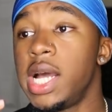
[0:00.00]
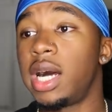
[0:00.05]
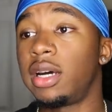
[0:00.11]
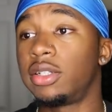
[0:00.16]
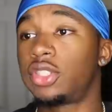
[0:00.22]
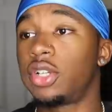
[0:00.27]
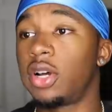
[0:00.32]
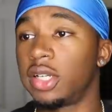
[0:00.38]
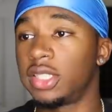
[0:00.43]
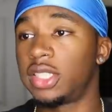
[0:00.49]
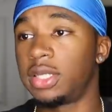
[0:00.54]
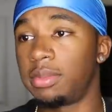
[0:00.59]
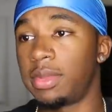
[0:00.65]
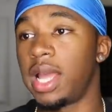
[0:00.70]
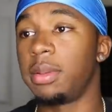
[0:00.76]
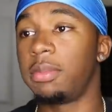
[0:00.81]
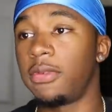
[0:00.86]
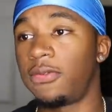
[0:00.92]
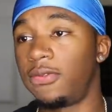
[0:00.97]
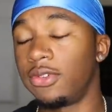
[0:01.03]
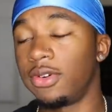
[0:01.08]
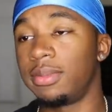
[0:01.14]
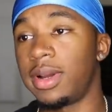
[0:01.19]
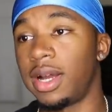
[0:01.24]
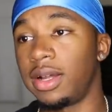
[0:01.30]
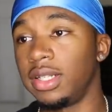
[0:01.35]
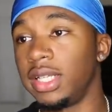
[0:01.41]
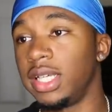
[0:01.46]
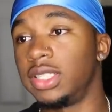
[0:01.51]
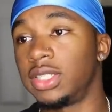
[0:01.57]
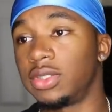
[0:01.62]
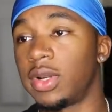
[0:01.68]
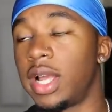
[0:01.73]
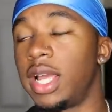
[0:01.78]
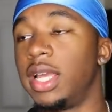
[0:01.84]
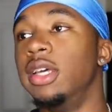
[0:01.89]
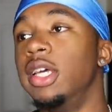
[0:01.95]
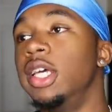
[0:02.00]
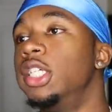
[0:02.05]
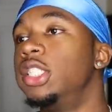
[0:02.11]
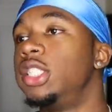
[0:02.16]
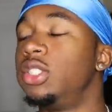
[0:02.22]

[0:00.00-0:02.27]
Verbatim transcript: I was talking to somebody before about this, right?